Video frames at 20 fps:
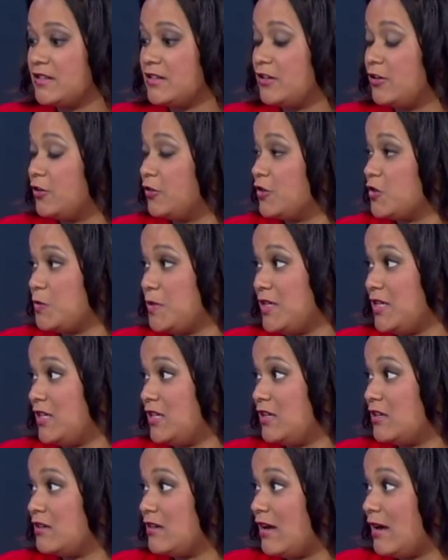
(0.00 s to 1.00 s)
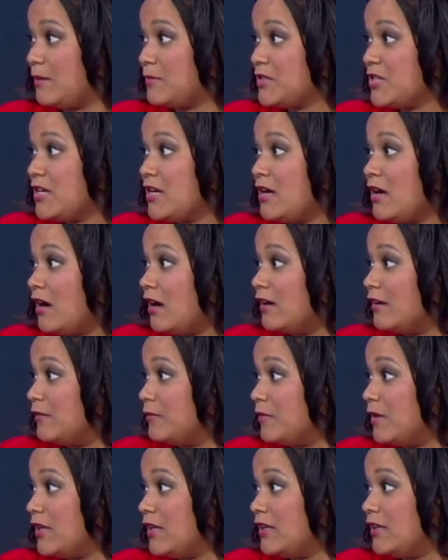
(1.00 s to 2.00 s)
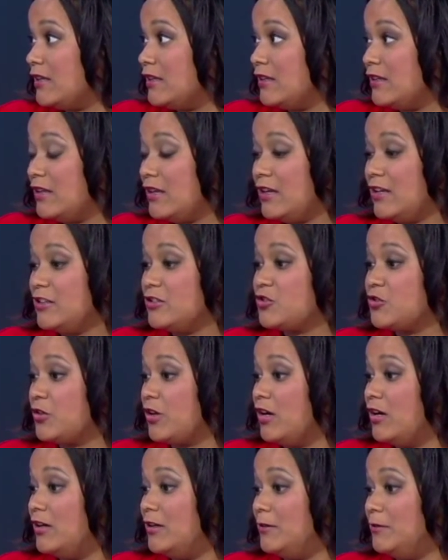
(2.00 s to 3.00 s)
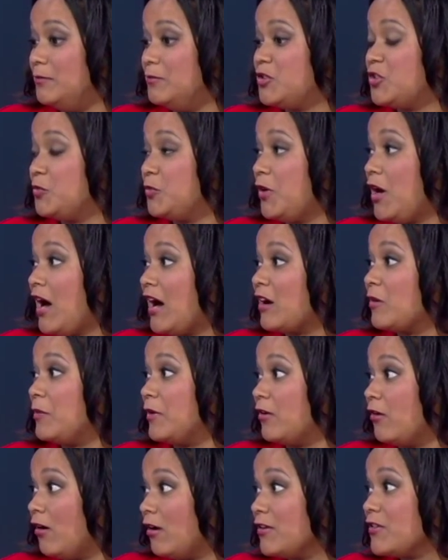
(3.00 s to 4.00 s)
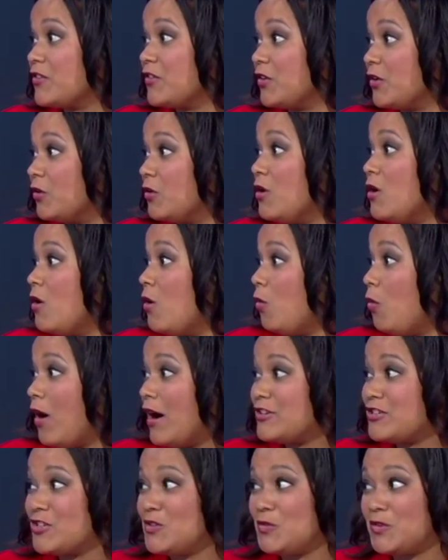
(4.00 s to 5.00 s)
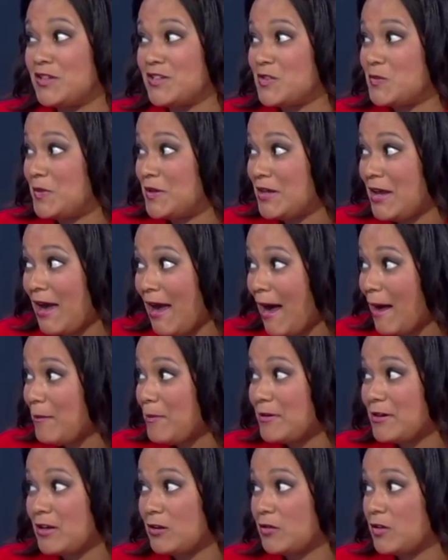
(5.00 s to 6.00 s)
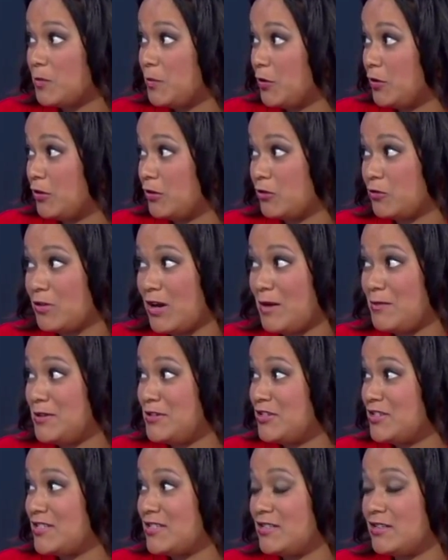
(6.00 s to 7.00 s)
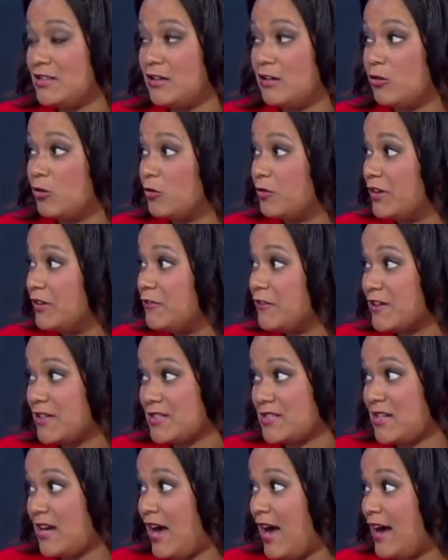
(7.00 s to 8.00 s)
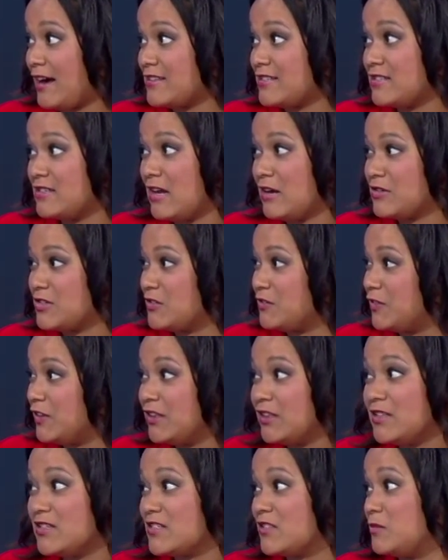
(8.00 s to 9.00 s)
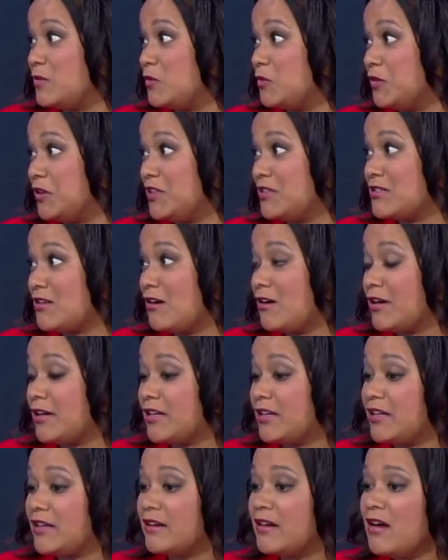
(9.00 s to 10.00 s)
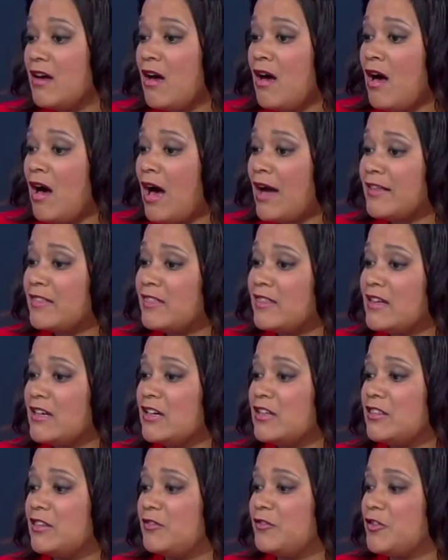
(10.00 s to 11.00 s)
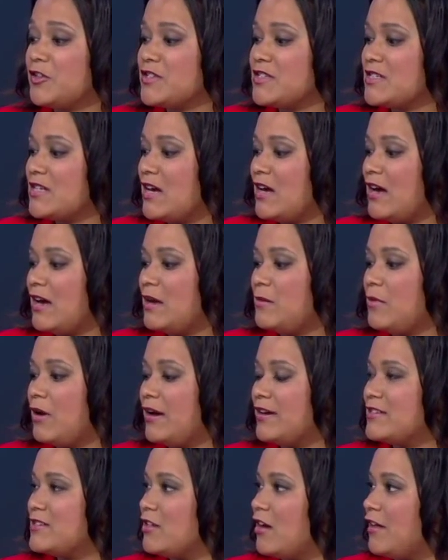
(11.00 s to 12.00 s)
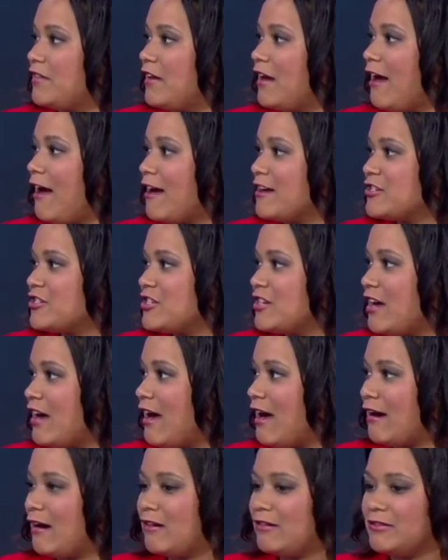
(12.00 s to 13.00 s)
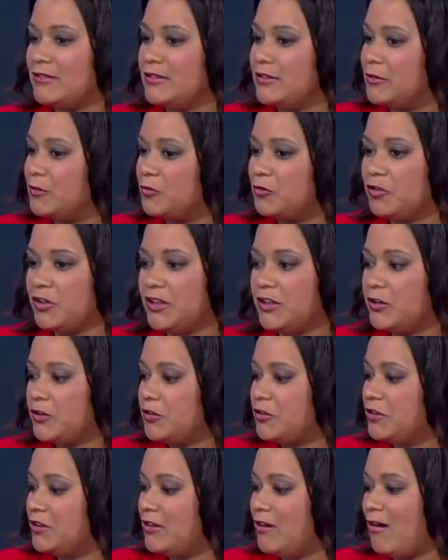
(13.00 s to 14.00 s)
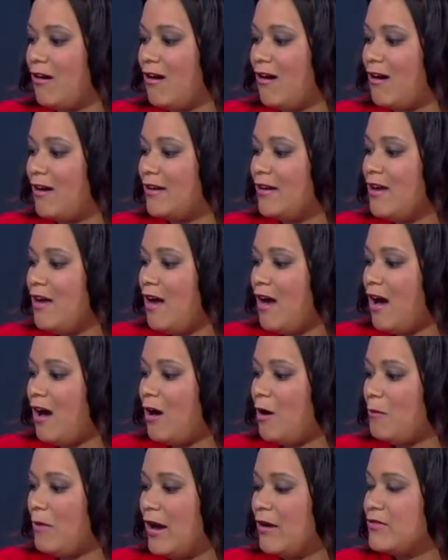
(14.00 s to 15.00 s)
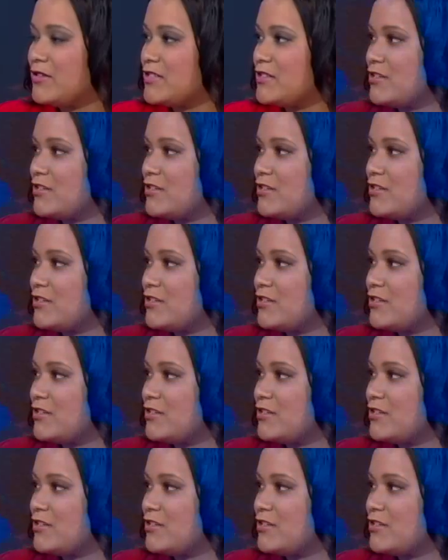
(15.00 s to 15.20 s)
the girls being kidnapped um, in, in um, Chibok, but also watching what has been happening with Boko Haram and just the horrific attacks and how civilians have been really targeted. I think the first time I saw the hashtag, you know, really early on, um, I was